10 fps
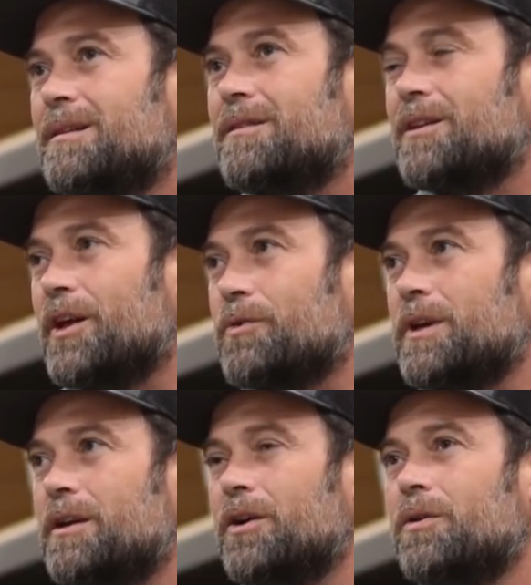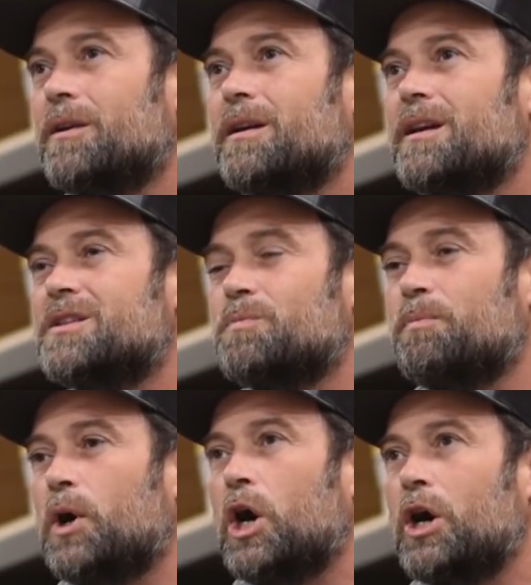The other eco is
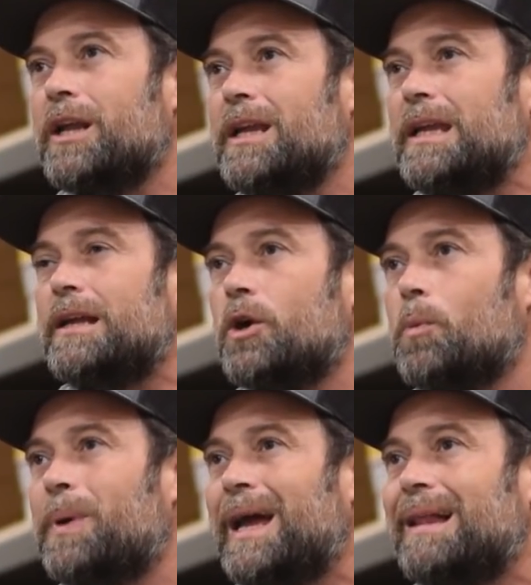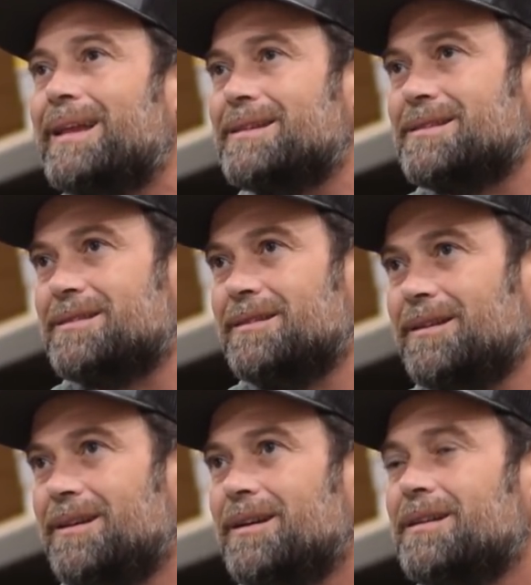bought eco pellets
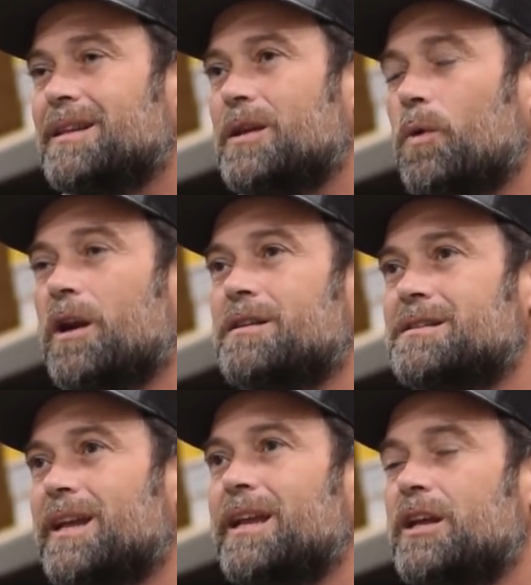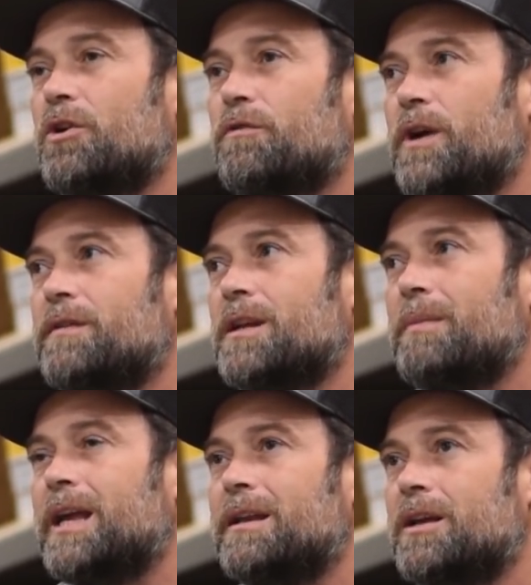that they wanted to stay eco-friendly and
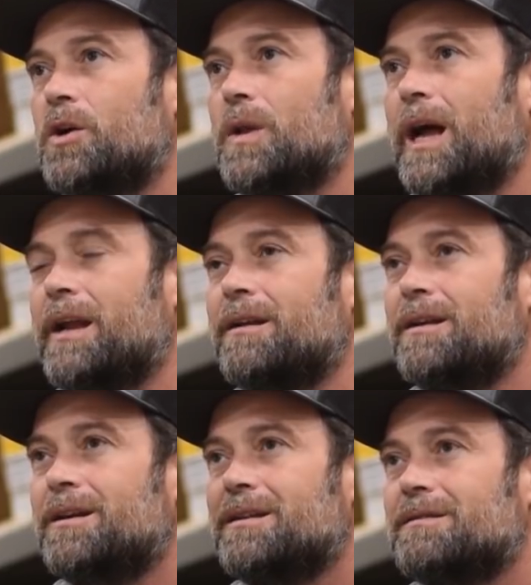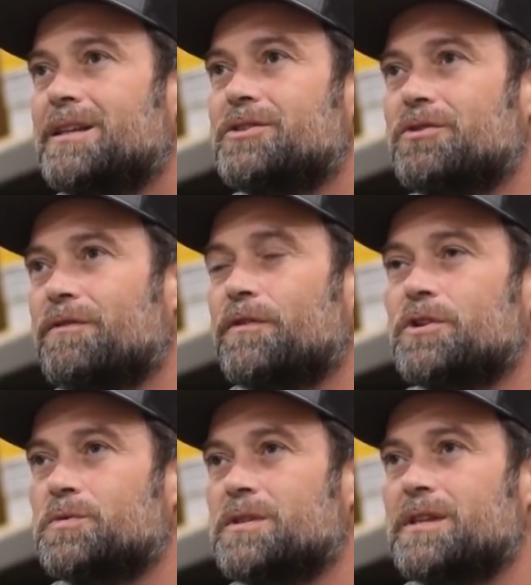make an eco line. These are the
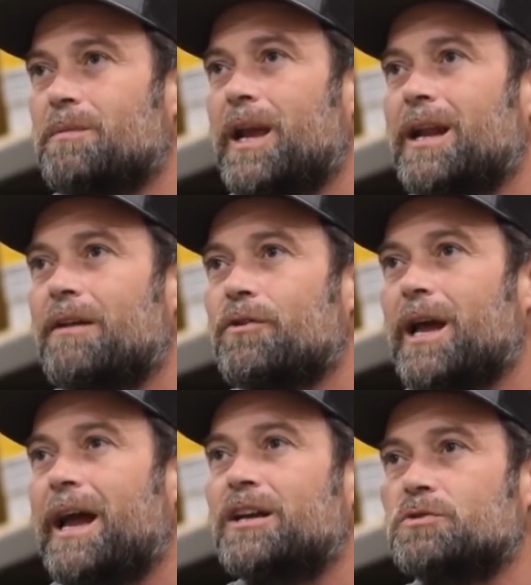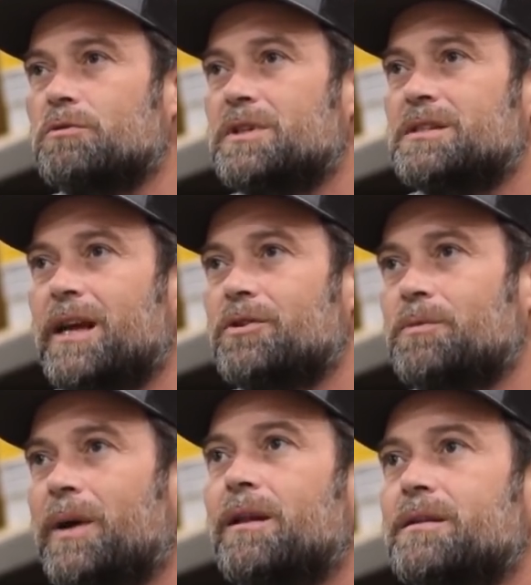first ones they made out of their actual
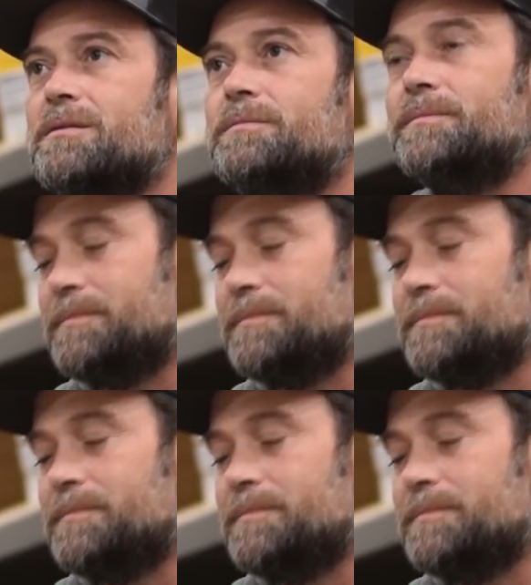recycled pellets.